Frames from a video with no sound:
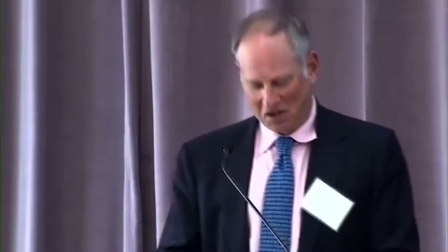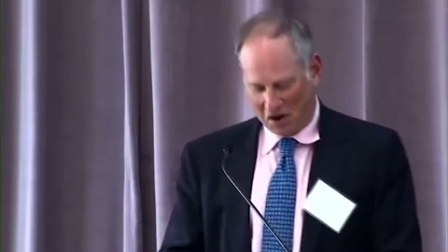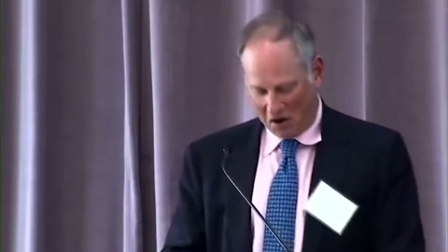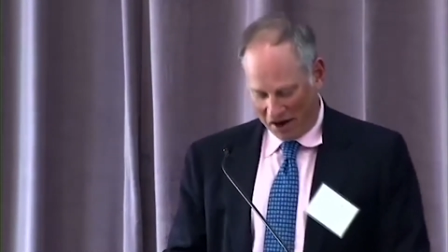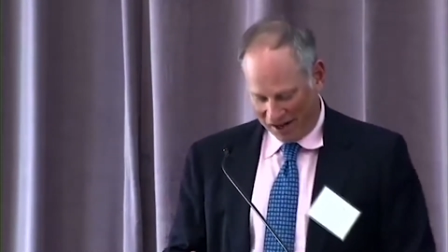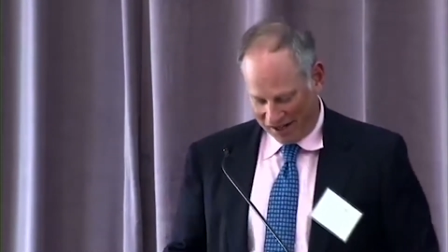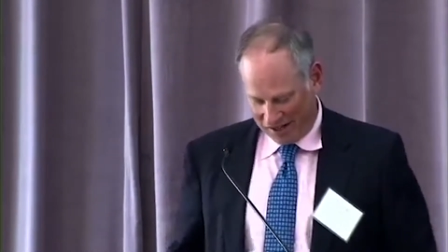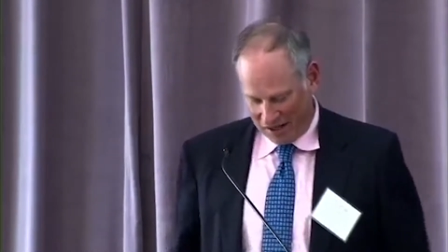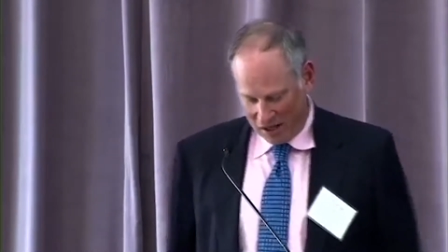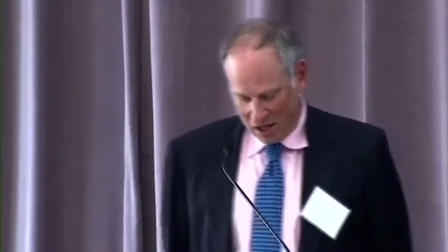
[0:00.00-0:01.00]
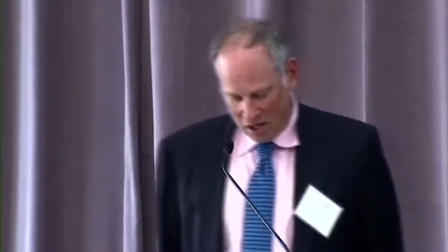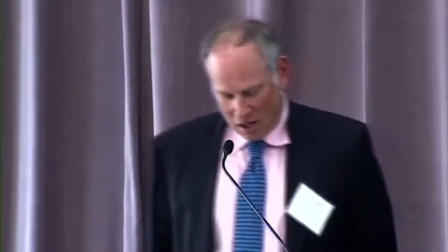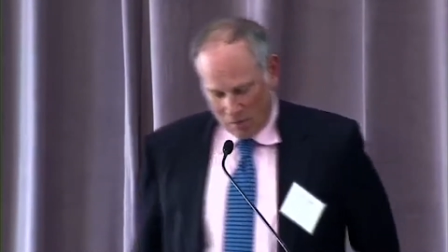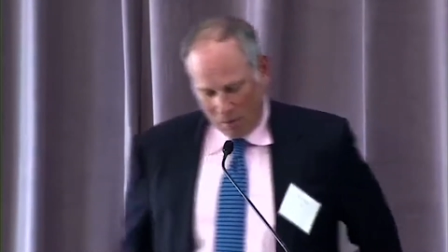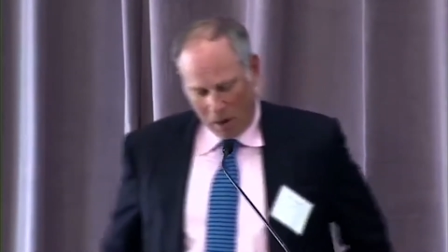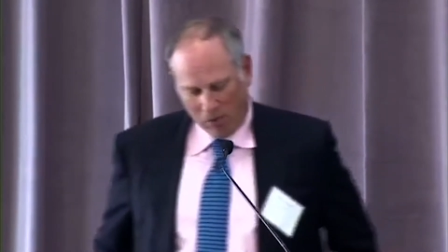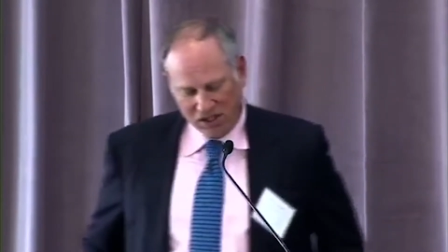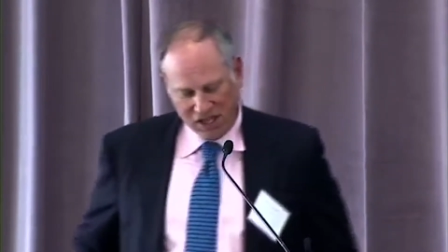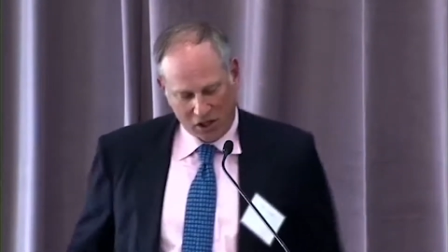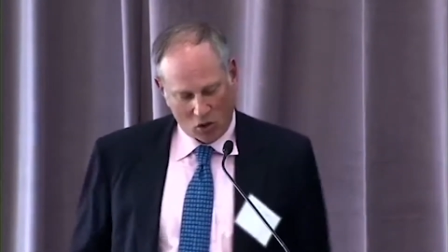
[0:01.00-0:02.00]
All right. But public
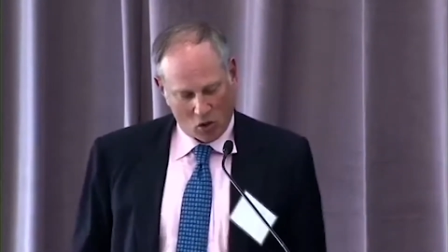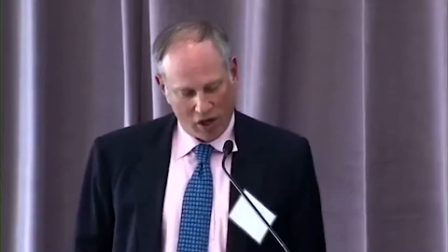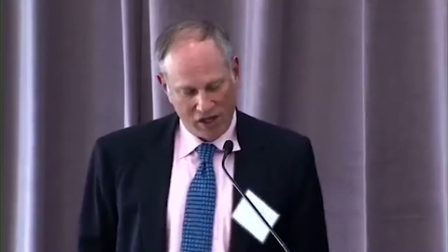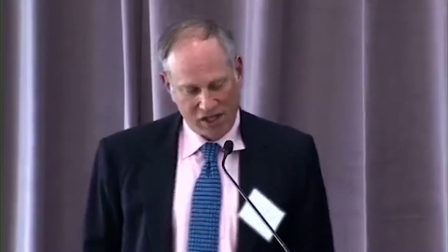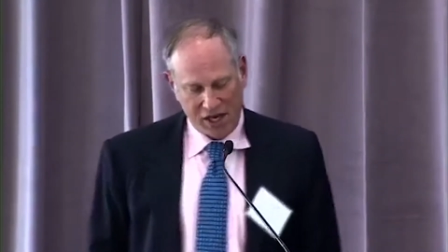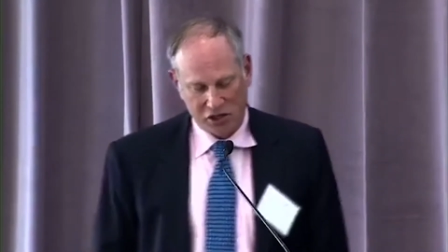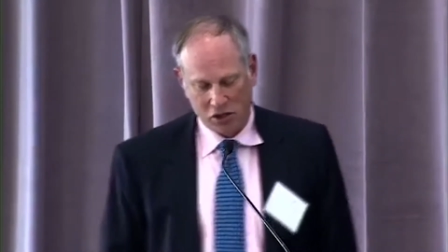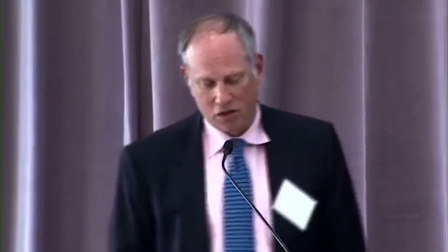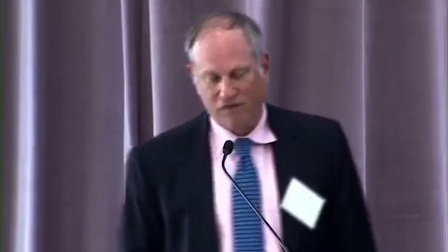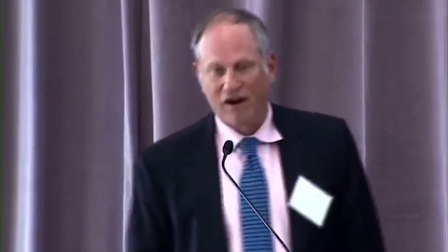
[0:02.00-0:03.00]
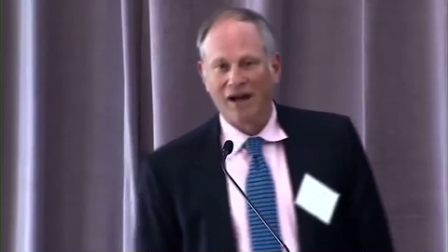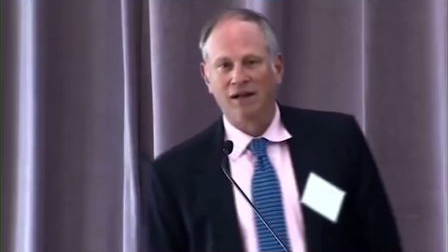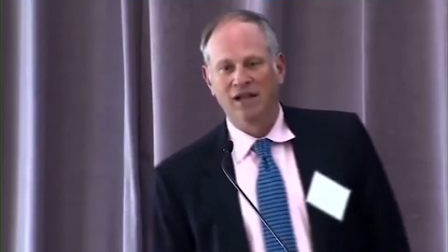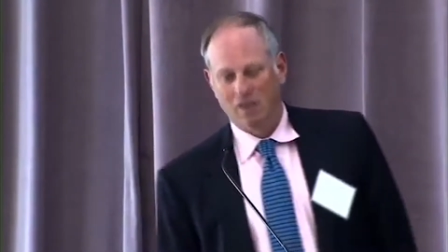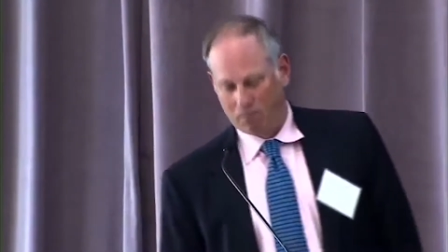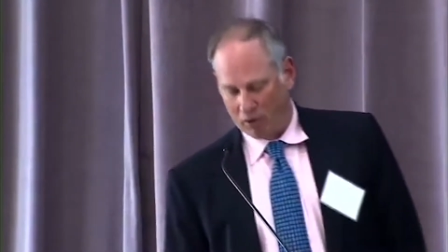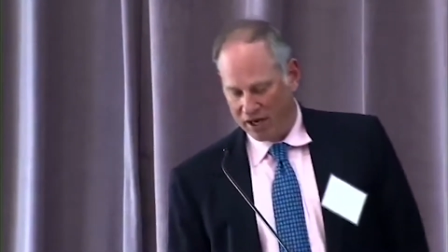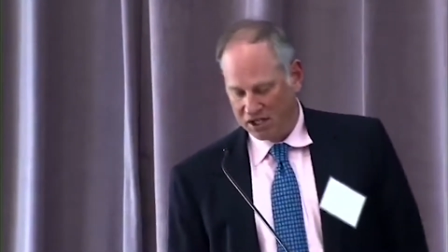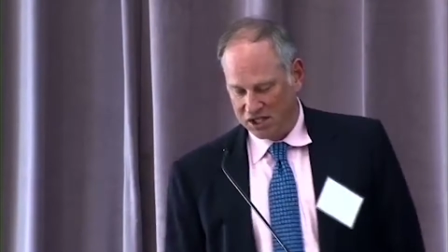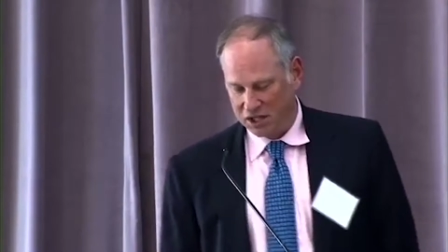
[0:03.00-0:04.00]
sector organizations are finally
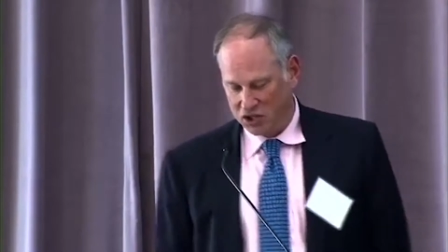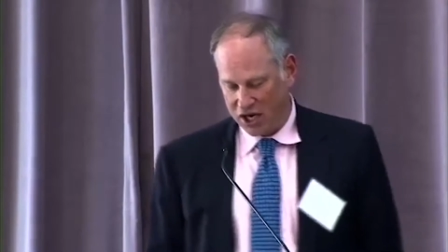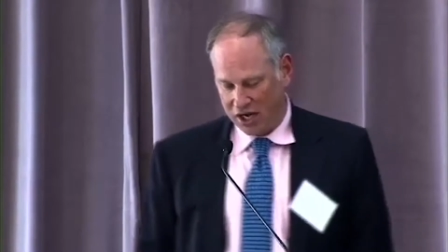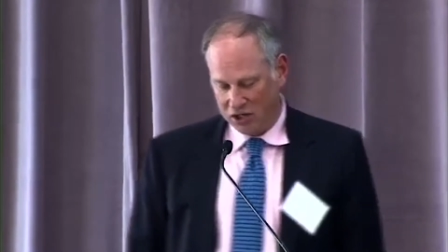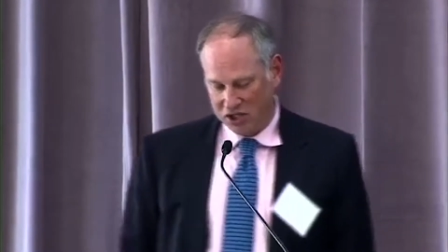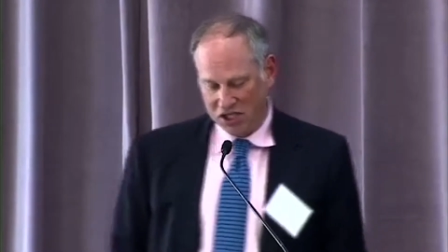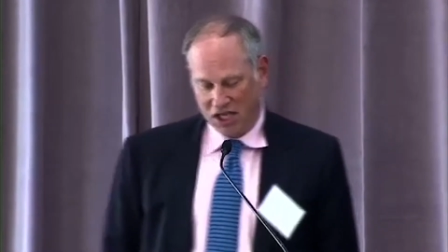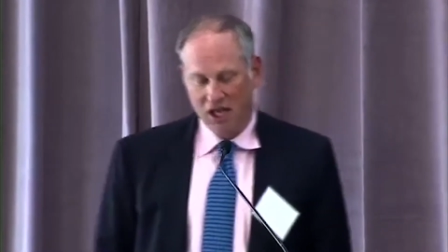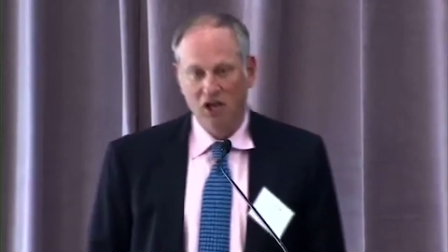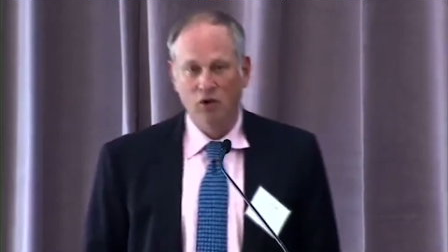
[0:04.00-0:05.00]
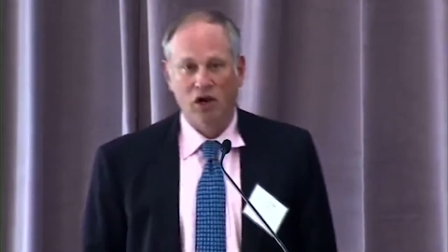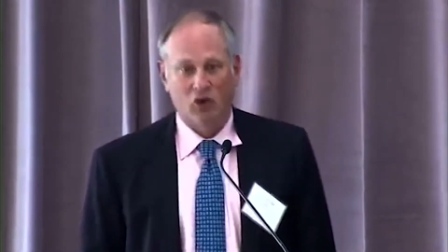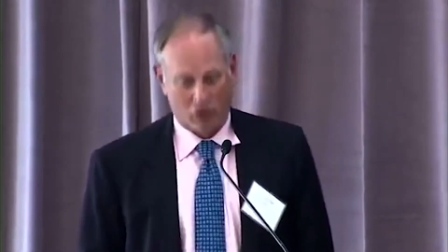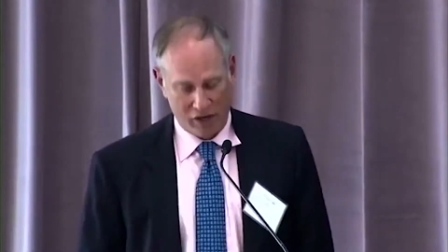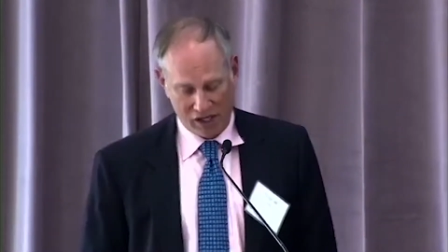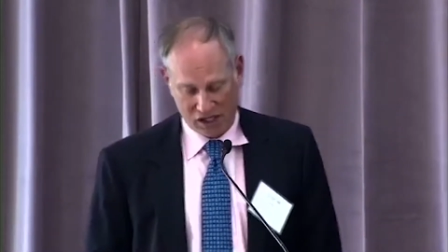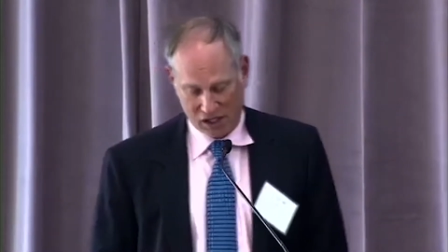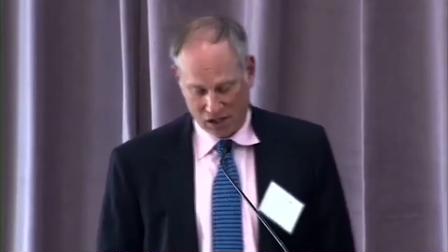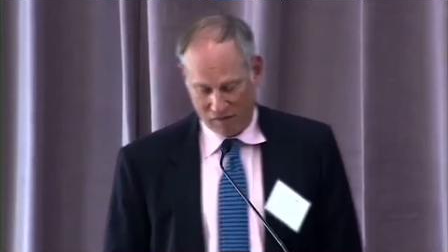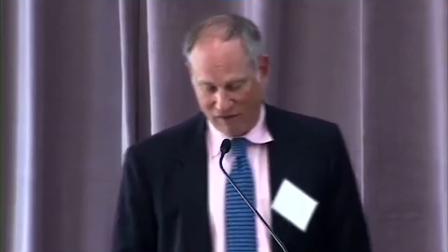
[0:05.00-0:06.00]
embracing changes needed to
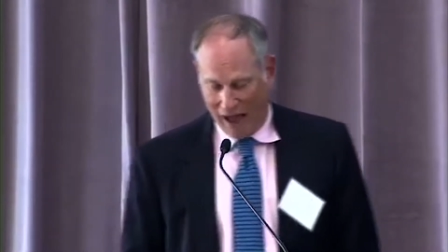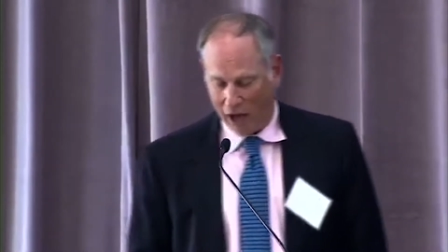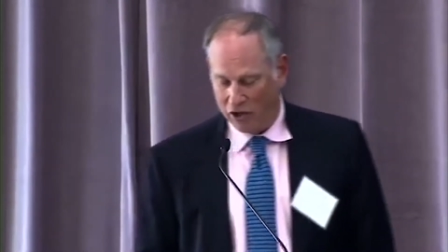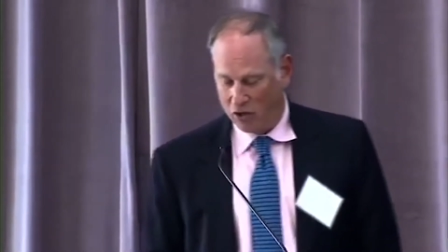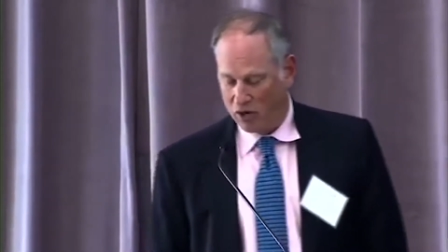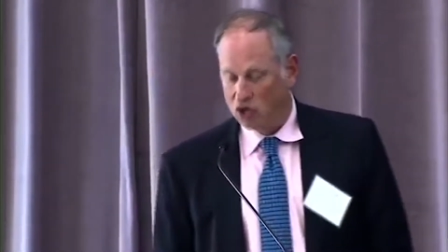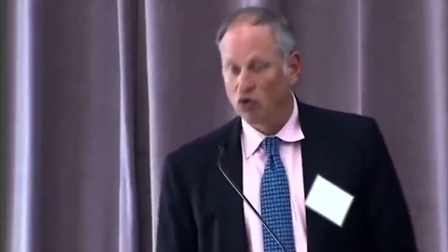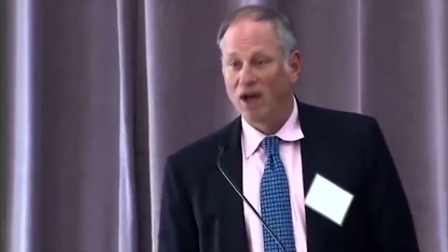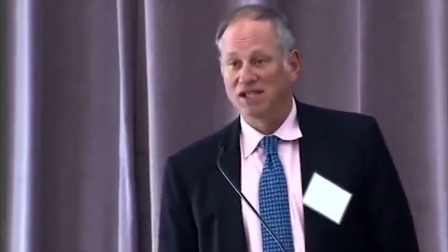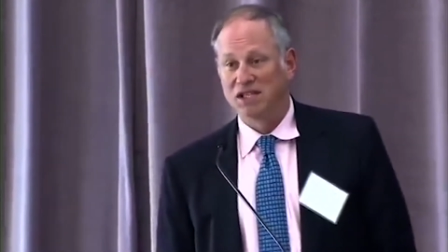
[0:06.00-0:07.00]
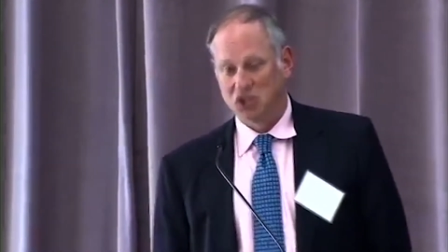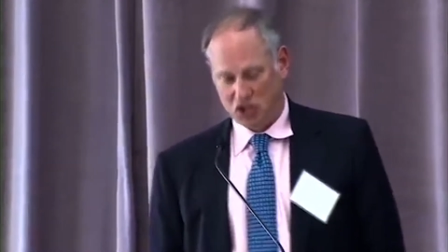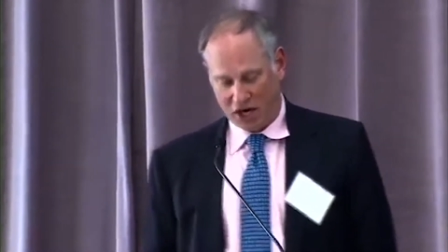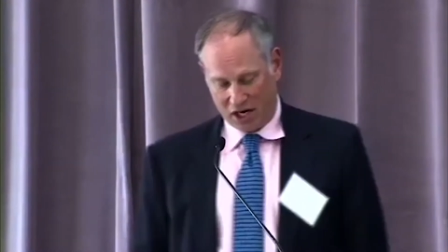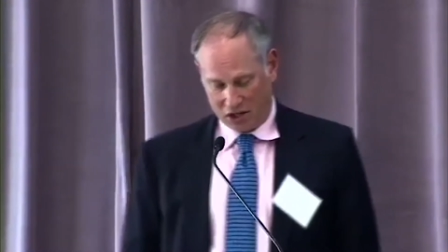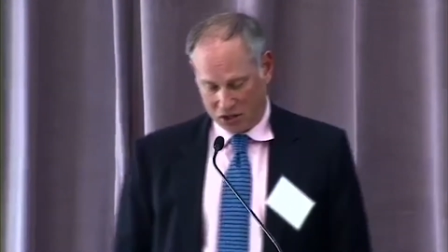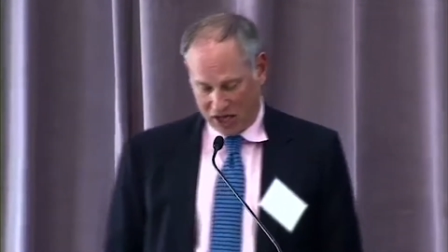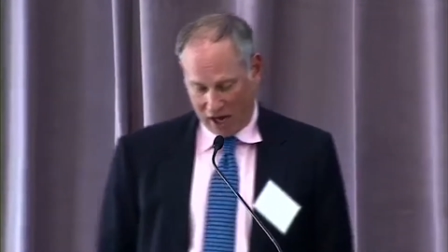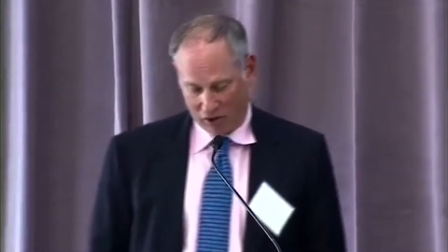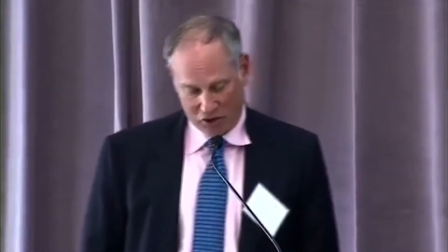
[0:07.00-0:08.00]
increase value and address these
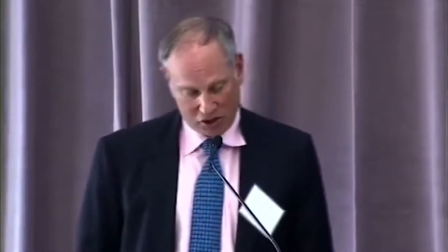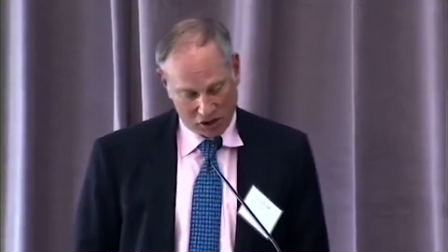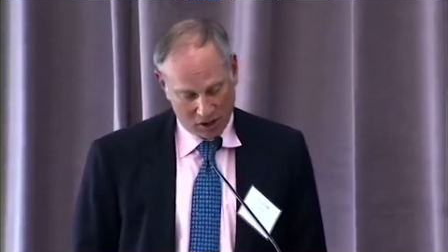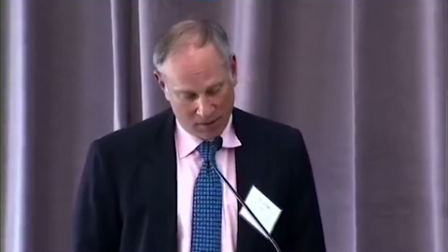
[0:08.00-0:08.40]
challenges.